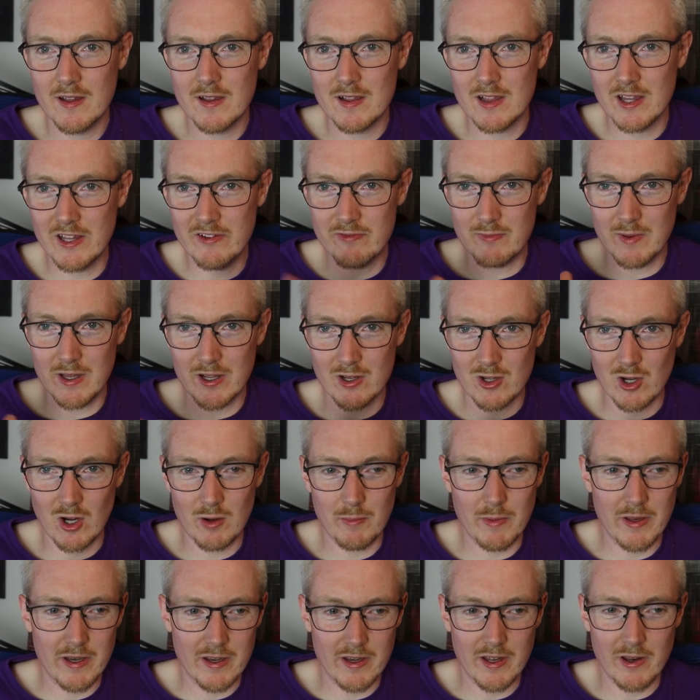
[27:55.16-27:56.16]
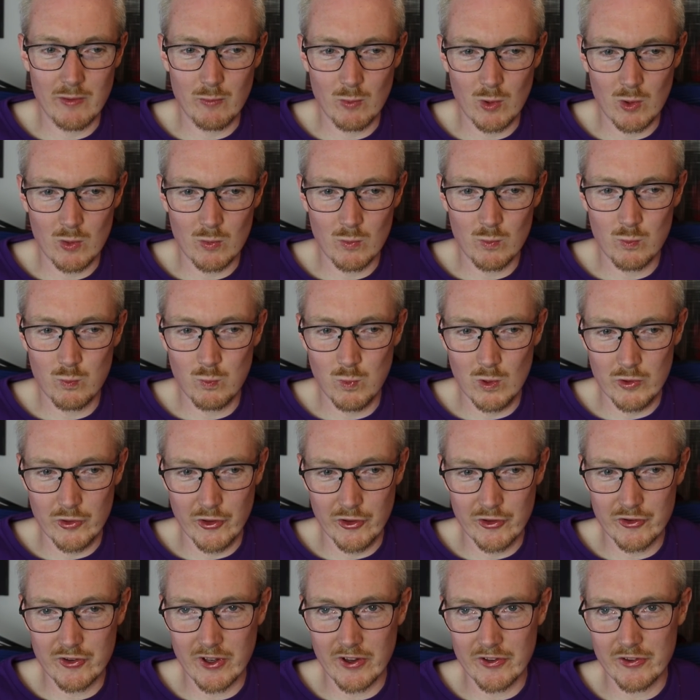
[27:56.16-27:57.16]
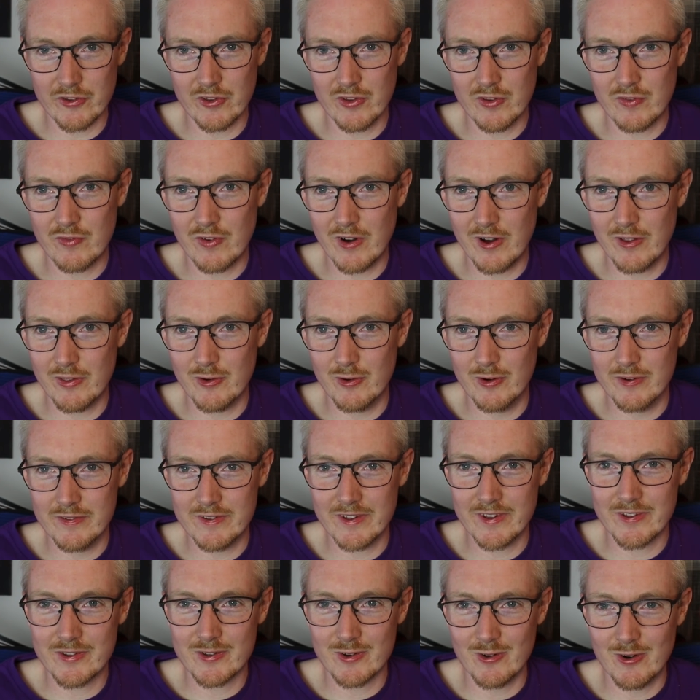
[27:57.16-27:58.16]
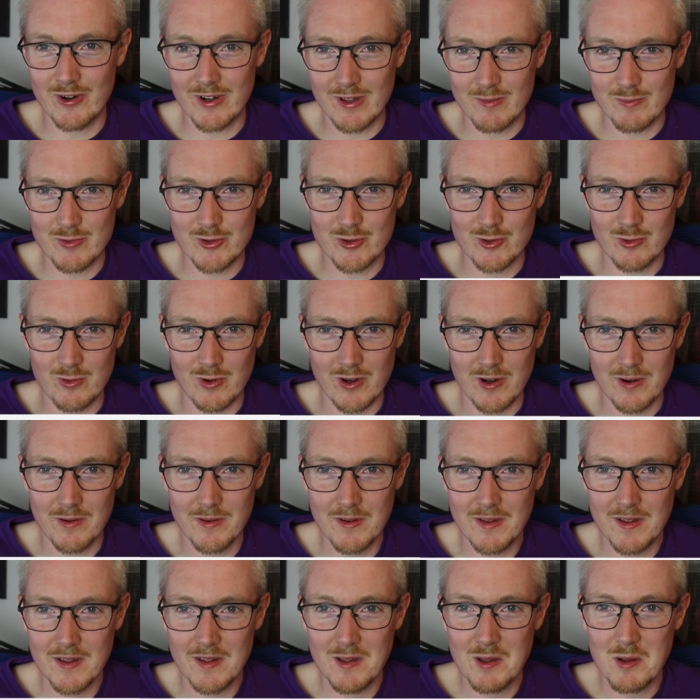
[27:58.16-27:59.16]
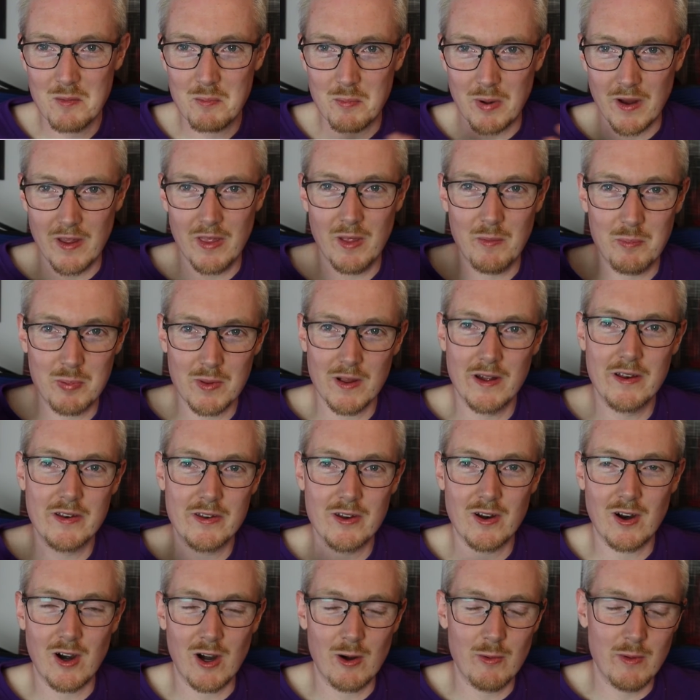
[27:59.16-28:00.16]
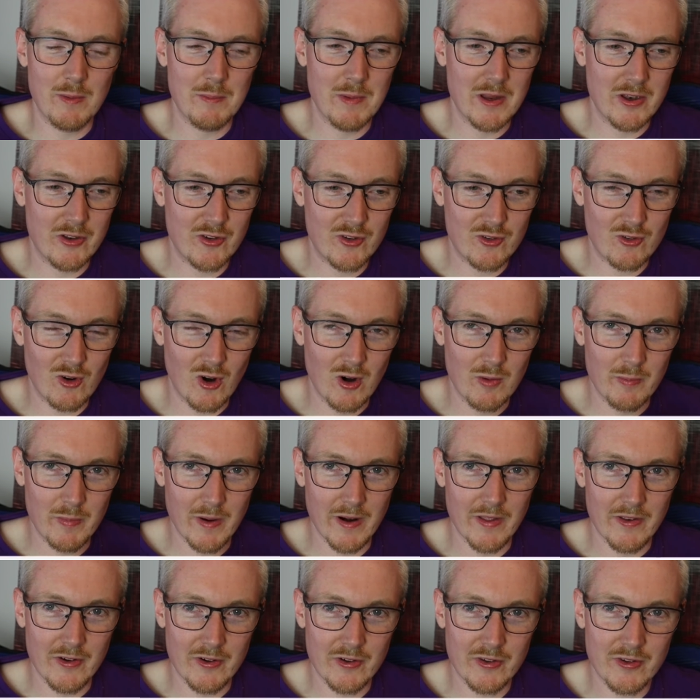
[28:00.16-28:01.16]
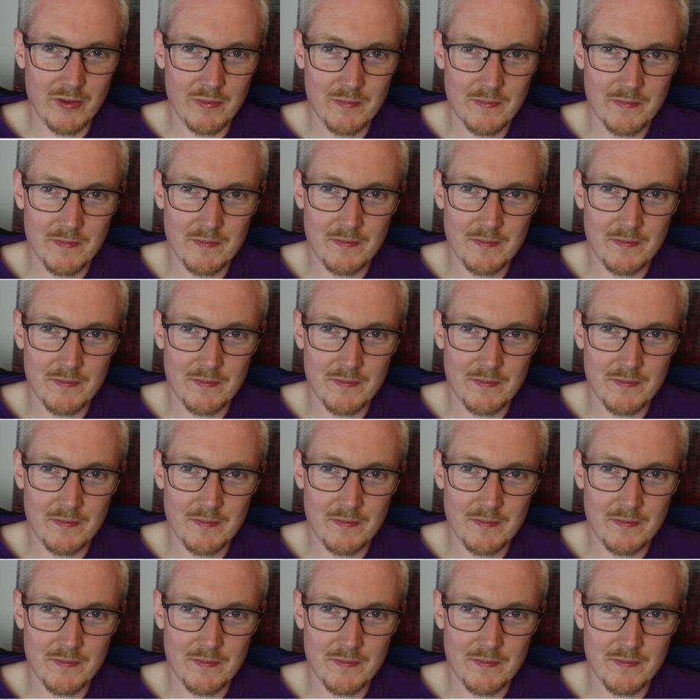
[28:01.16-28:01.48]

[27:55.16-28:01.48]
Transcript: Leave me a comment and we'll discuss this further on Discord, I'm sure. By the blood are we made strong, brothers.